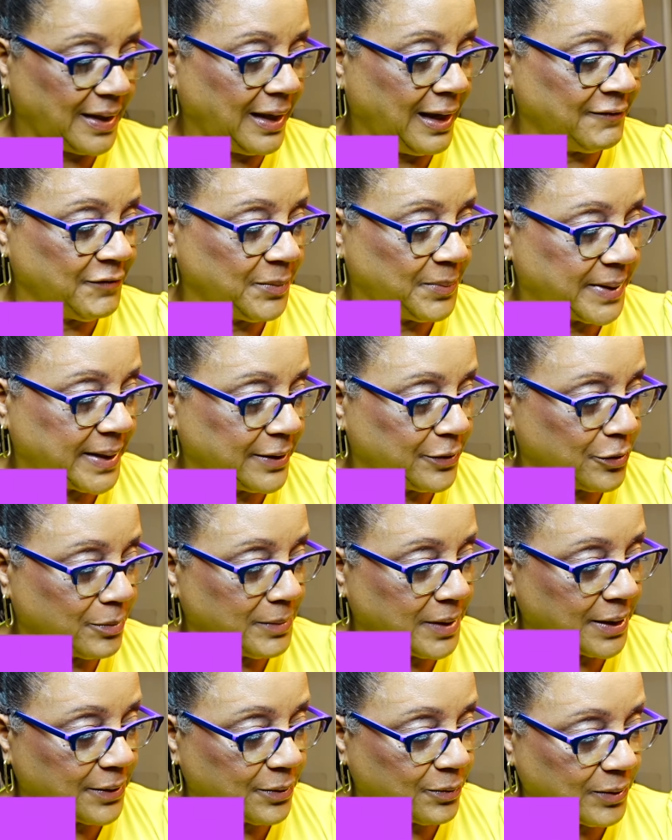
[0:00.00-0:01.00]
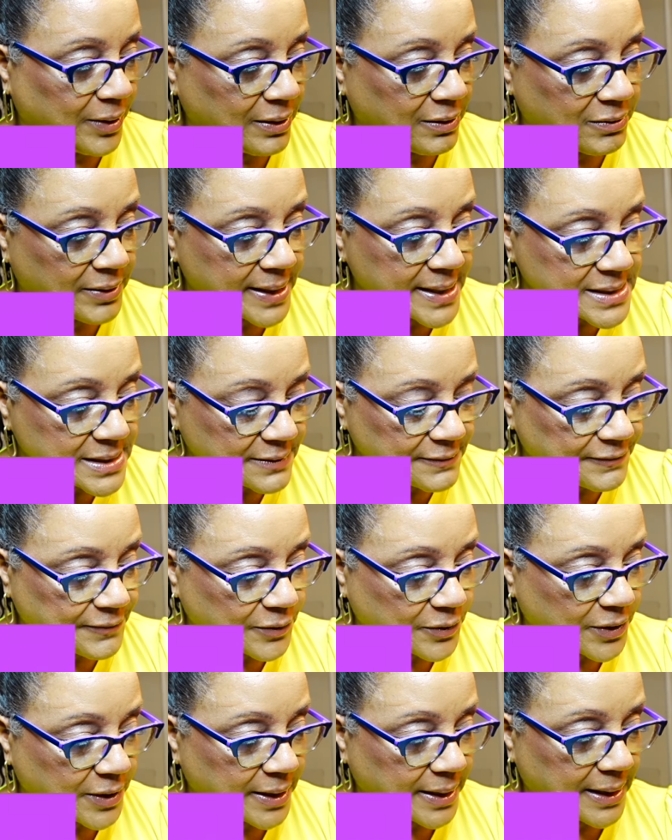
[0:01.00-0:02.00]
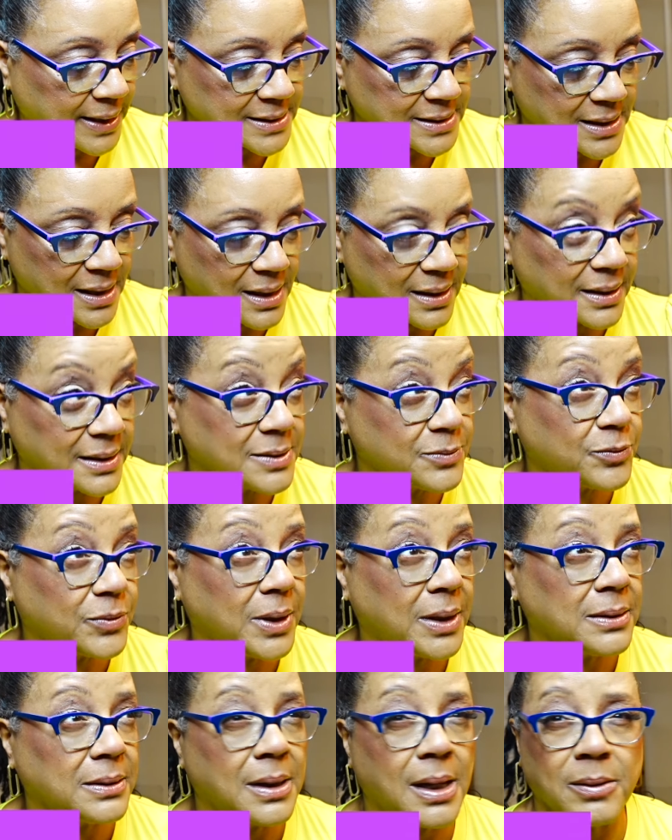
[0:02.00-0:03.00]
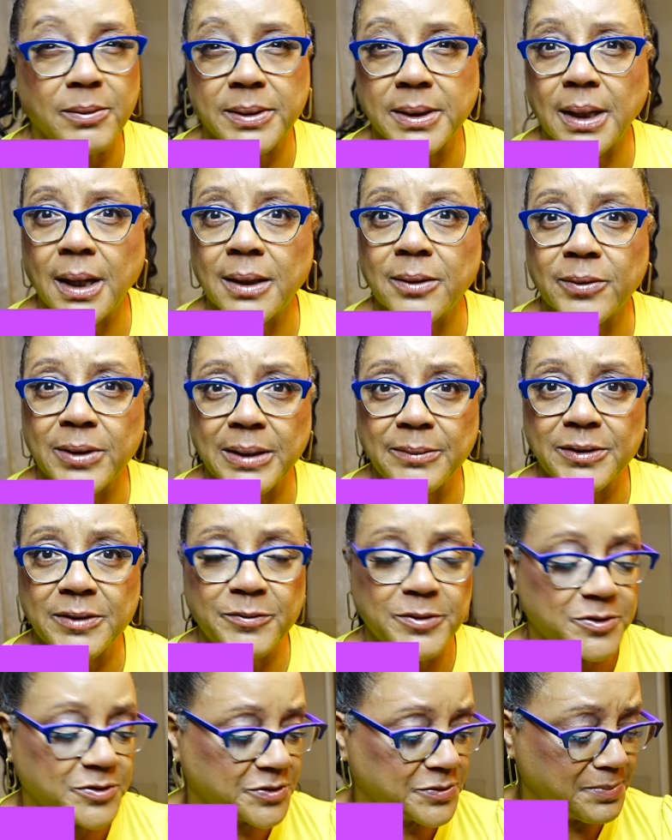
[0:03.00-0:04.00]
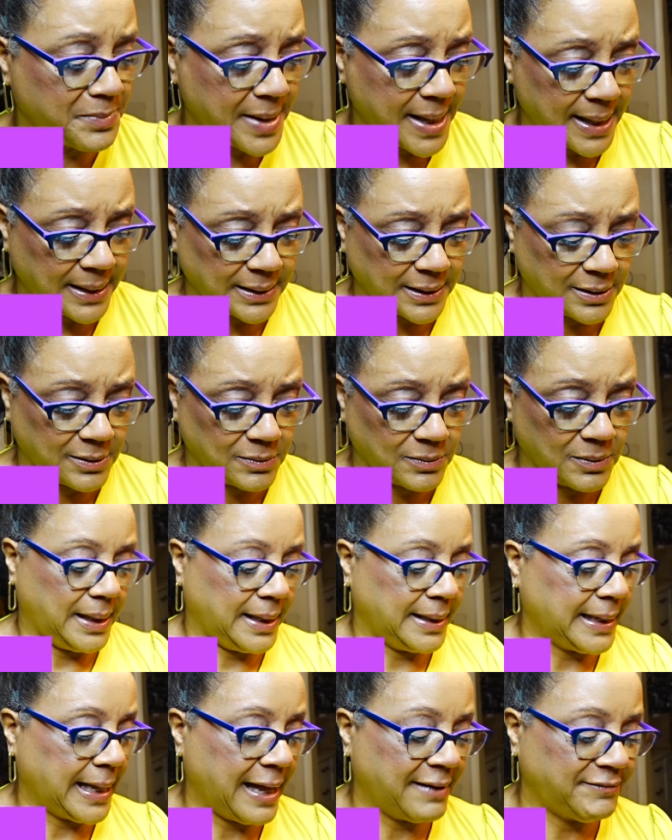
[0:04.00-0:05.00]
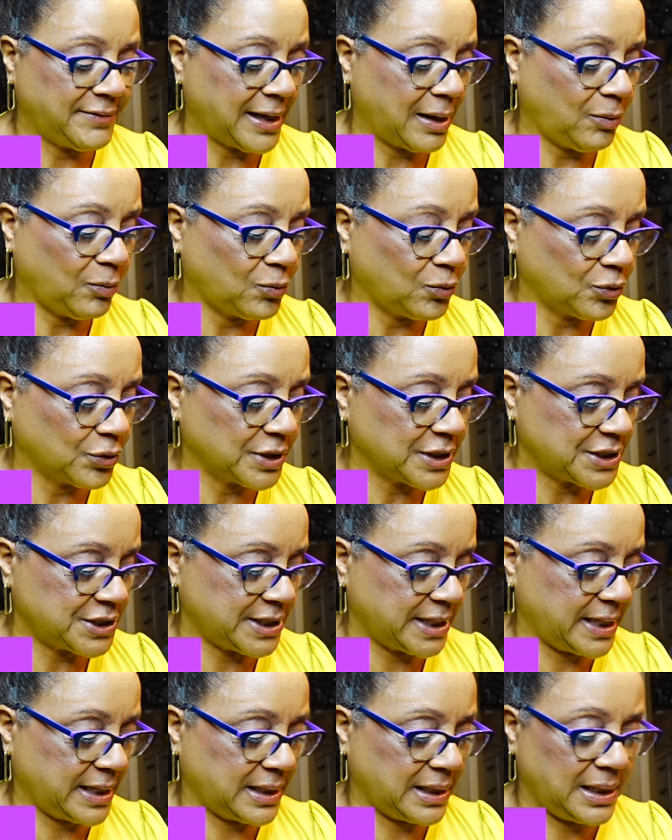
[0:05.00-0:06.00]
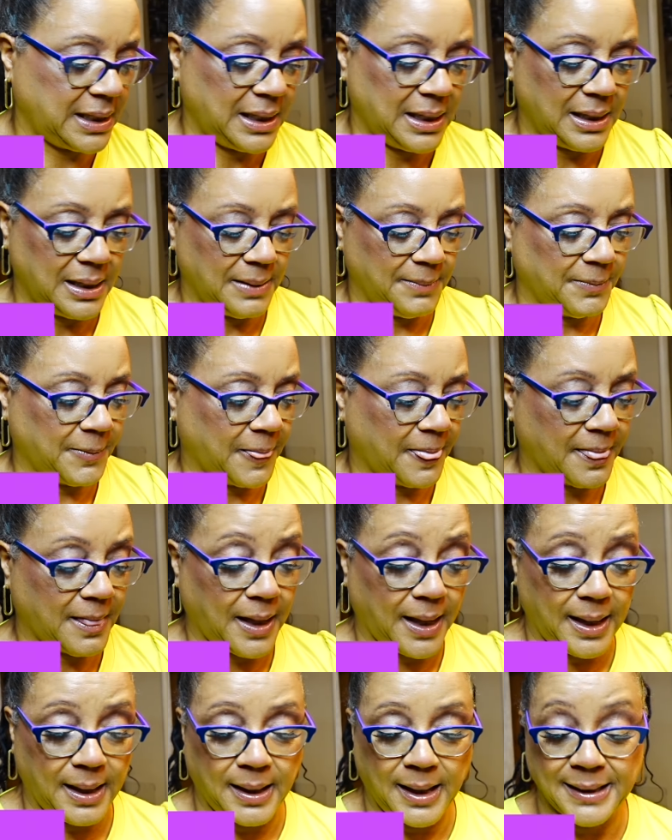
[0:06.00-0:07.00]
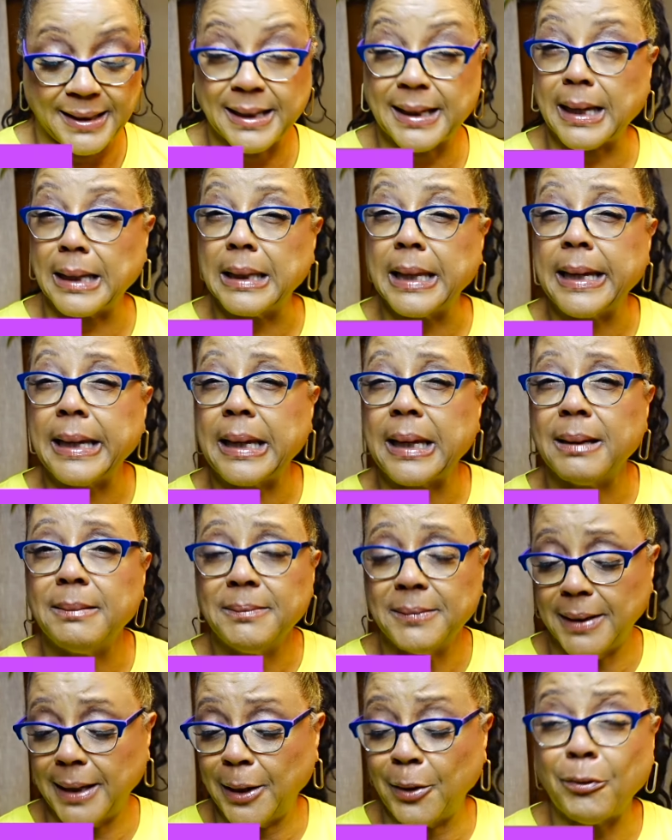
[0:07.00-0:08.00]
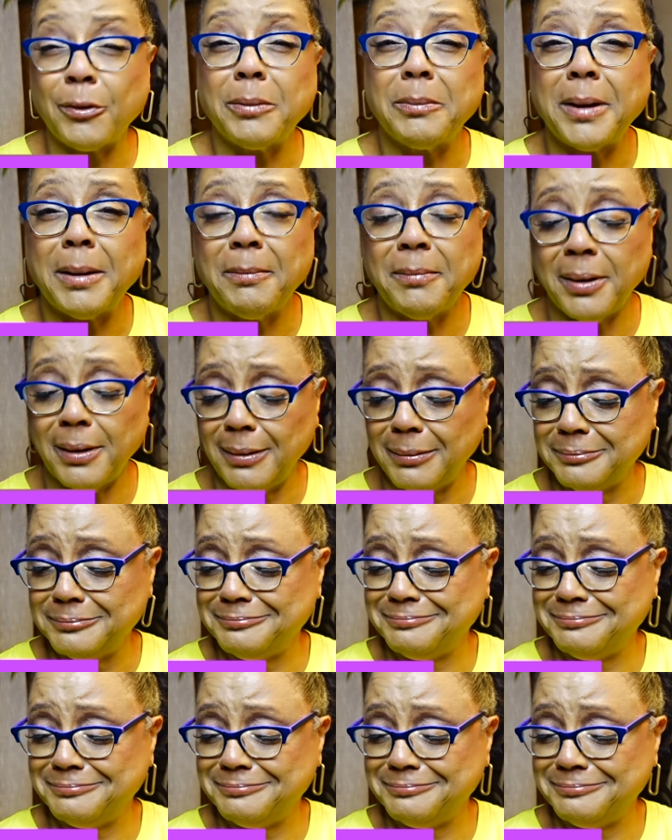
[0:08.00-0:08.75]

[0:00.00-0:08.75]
Everybody and their mother went crazy for it, along with the other one, I believe, which was Mellow. I have not worn Janie. I think I like it. I don't remember.